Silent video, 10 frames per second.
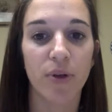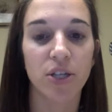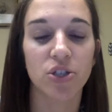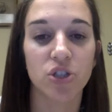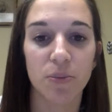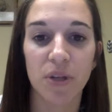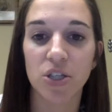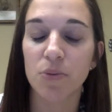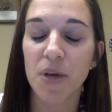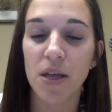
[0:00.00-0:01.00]
relationship
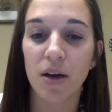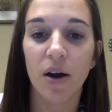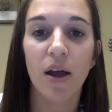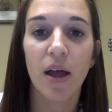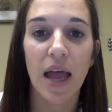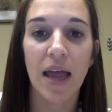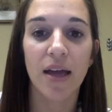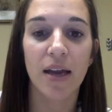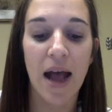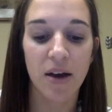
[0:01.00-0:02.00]
that should be there
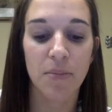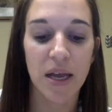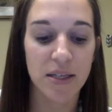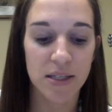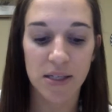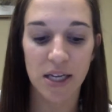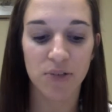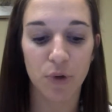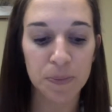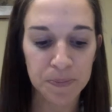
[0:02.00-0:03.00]
and how to make it
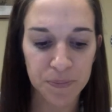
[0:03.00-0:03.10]
successful.